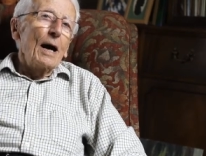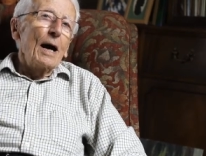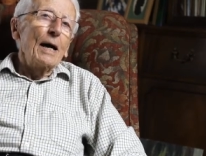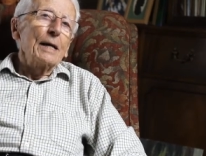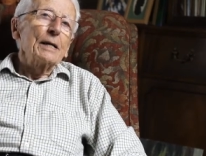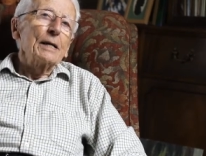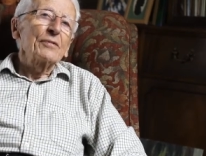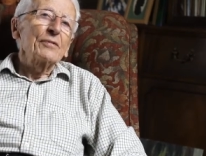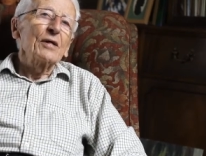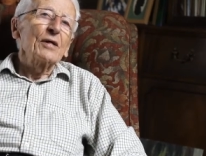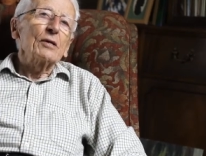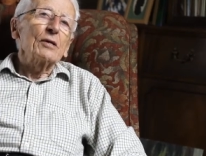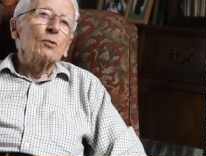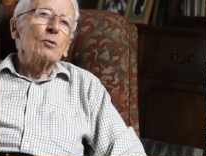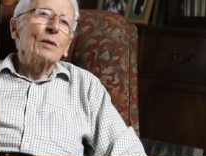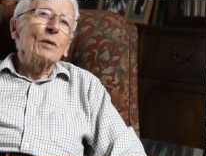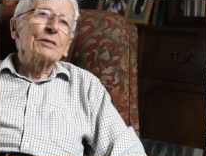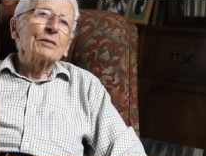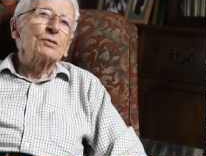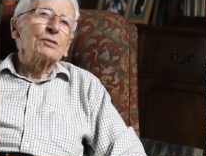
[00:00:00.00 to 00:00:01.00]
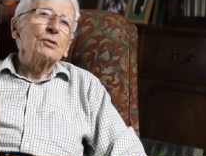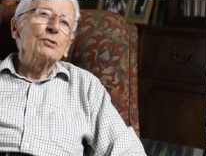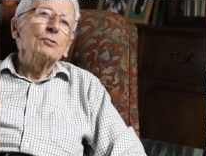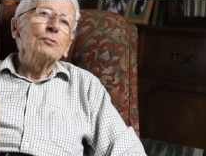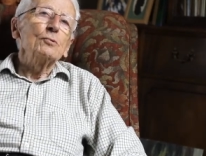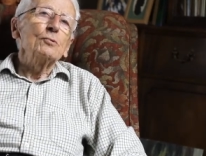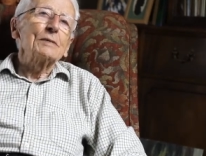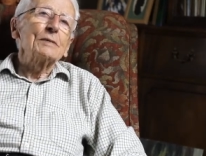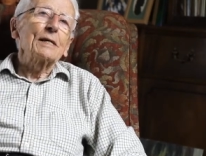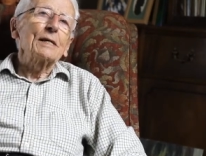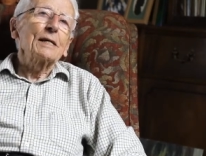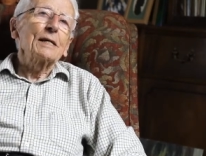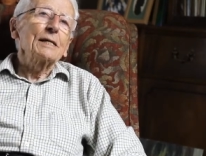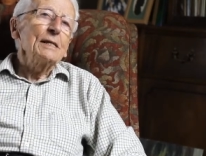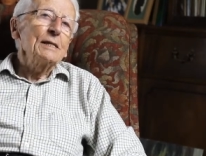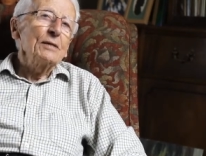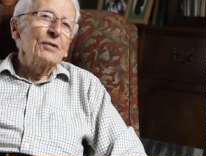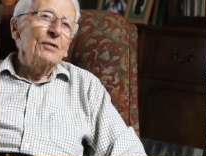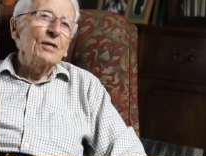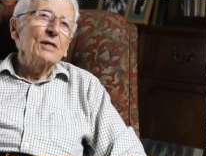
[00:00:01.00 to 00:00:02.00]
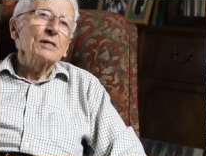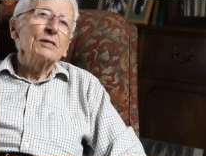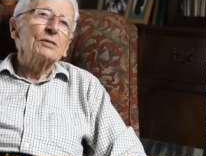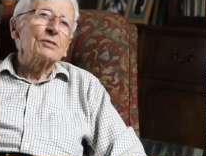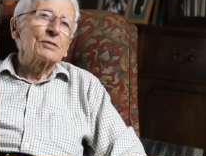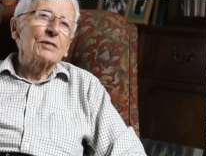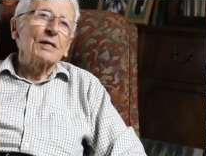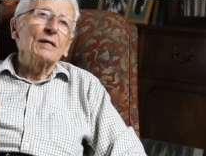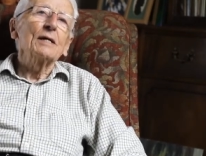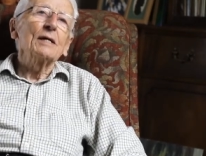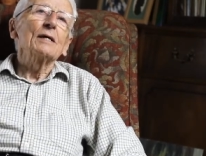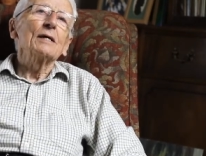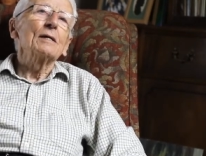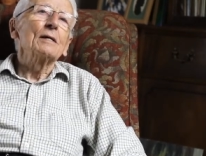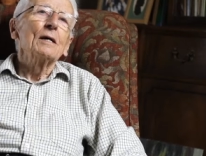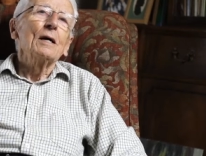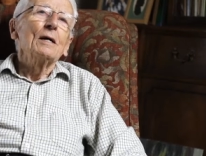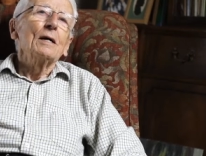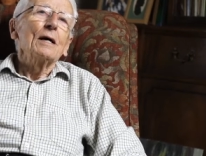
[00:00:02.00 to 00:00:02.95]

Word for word: And I think there were one or two key things there,